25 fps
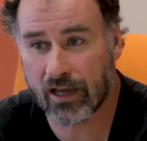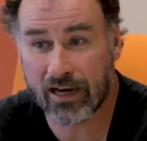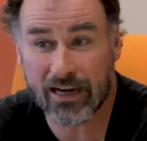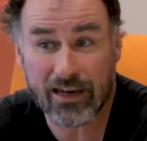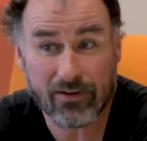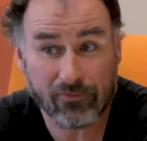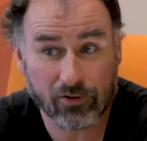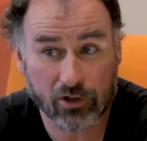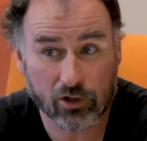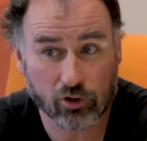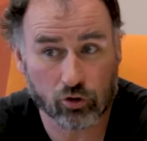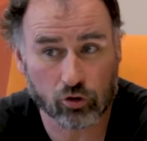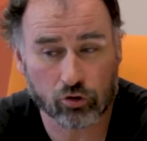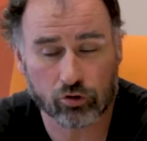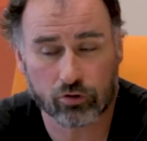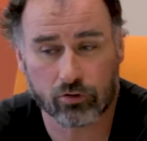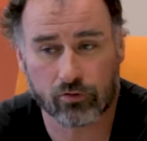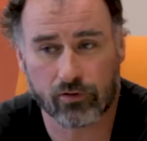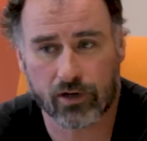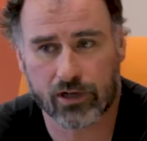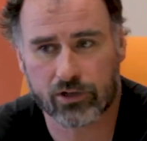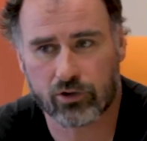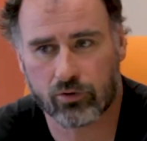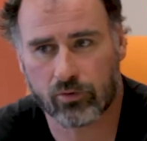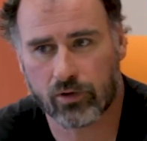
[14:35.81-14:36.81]
and even at
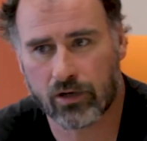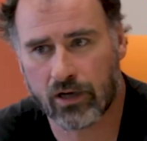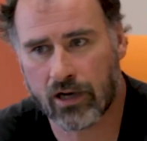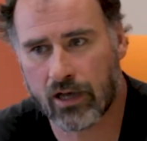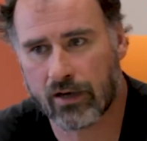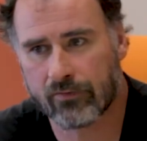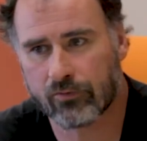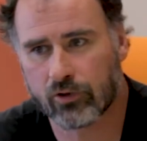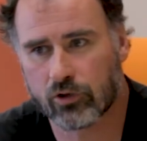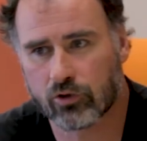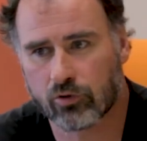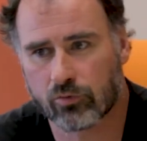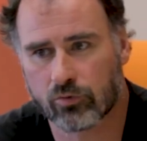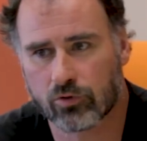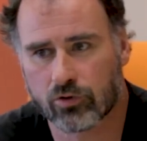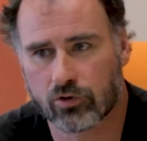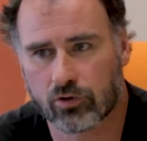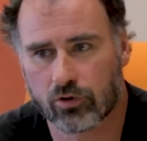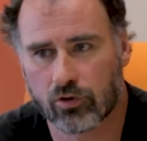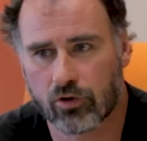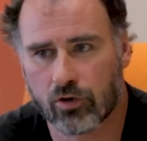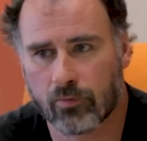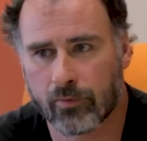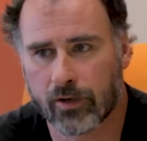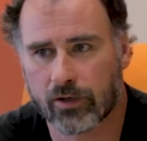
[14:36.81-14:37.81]
undergraduate level to a
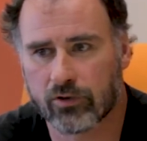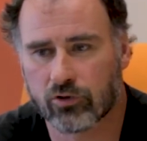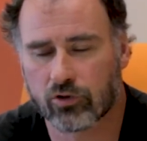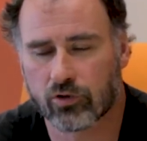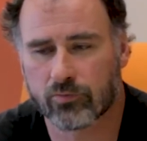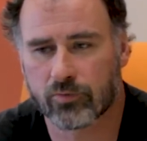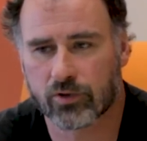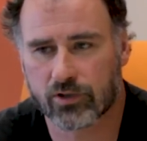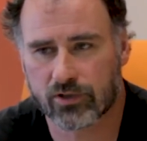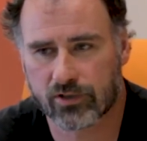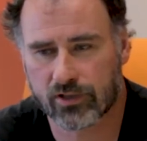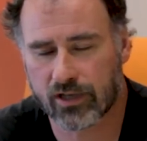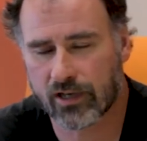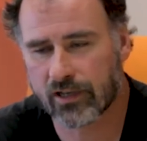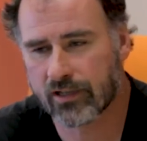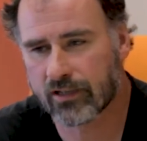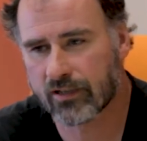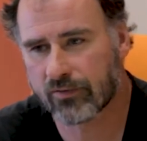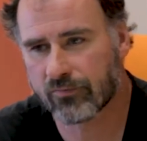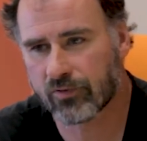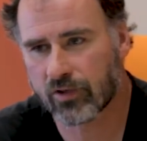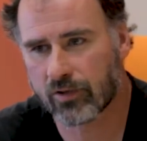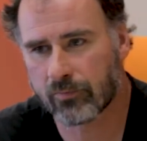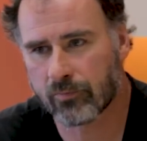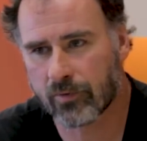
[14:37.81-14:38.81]
certain amount in terms of
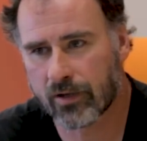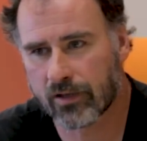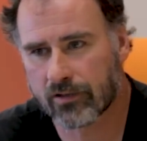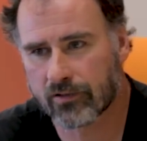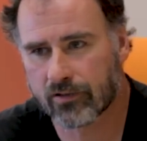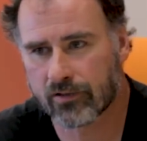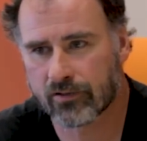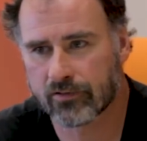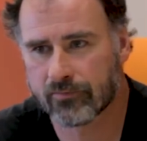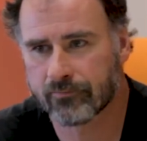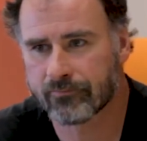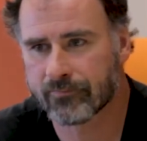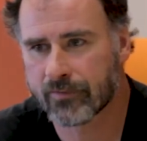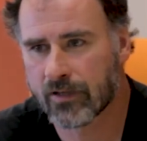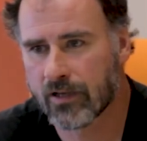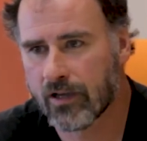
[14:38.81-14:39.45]
scientific method